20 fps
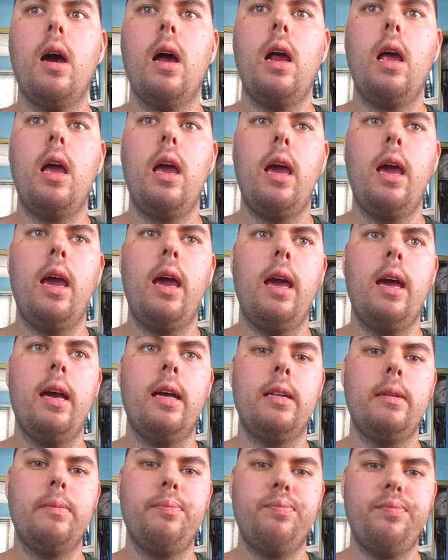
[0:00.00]

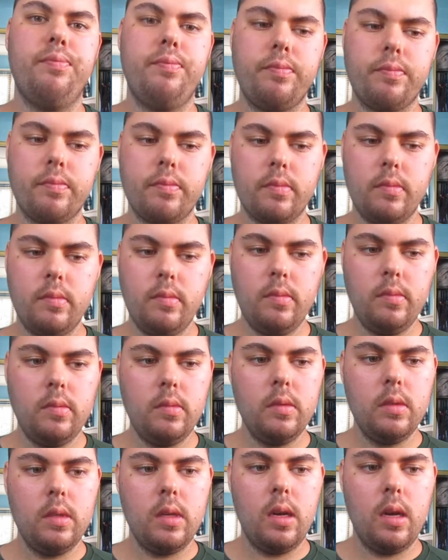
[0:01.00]
and
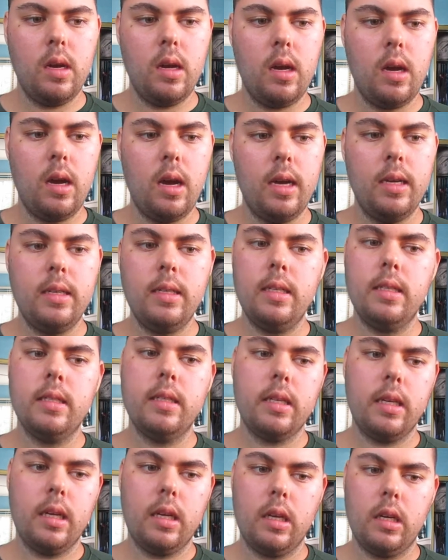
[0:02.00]
I just
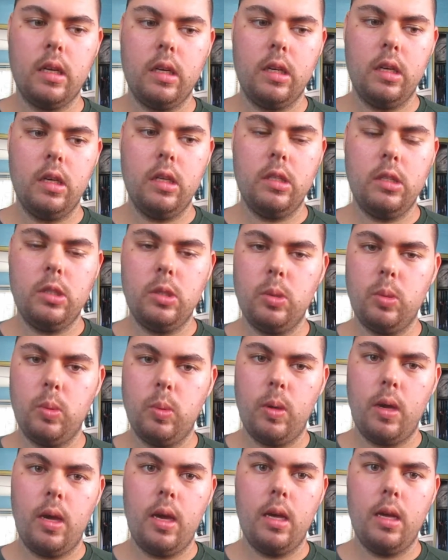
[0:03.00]
get a good
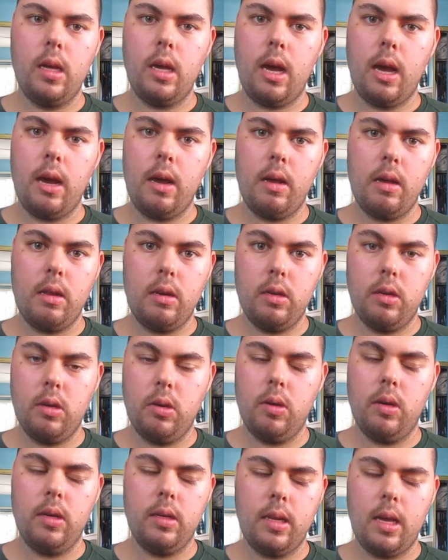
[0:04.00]
sweat
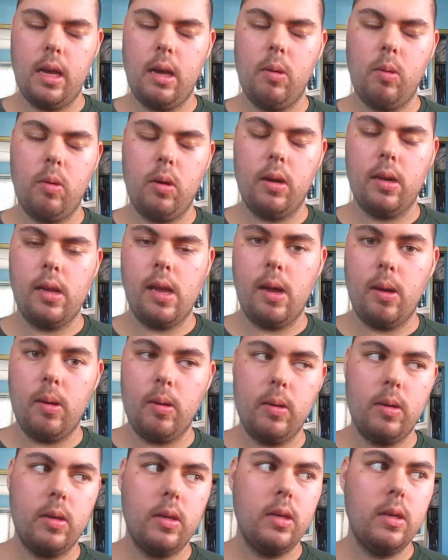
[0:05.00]
during that workout.
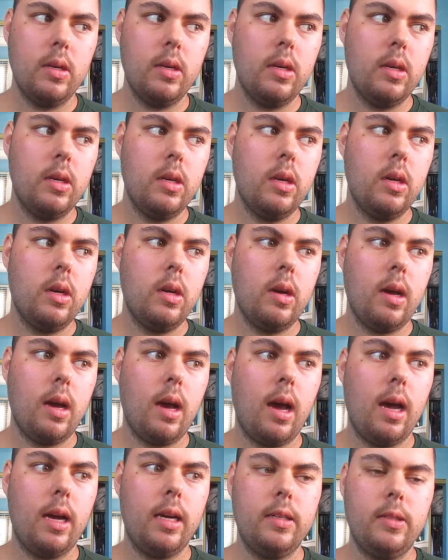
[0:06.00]

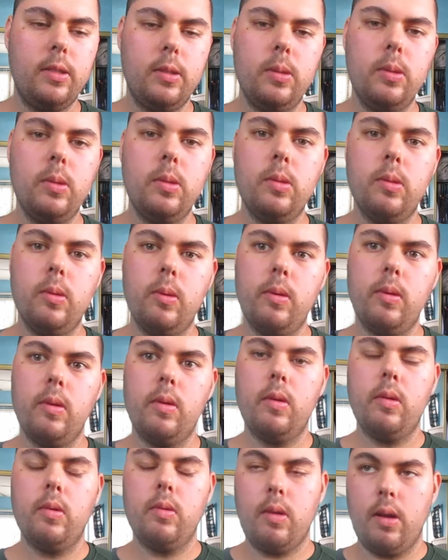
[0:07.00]
I do
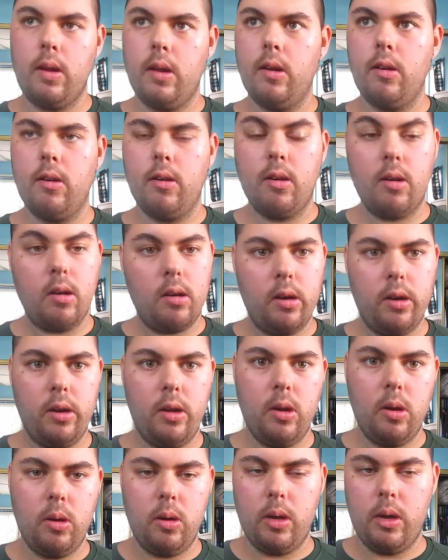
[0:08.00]
regular
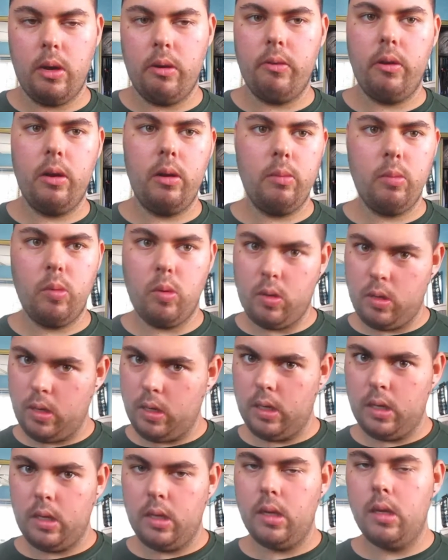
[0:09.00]
cardio every
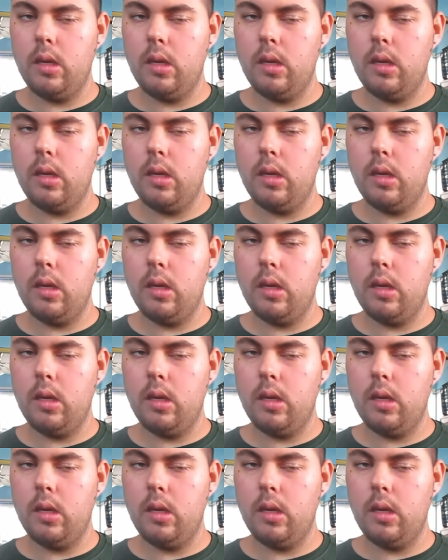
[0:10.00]
morning,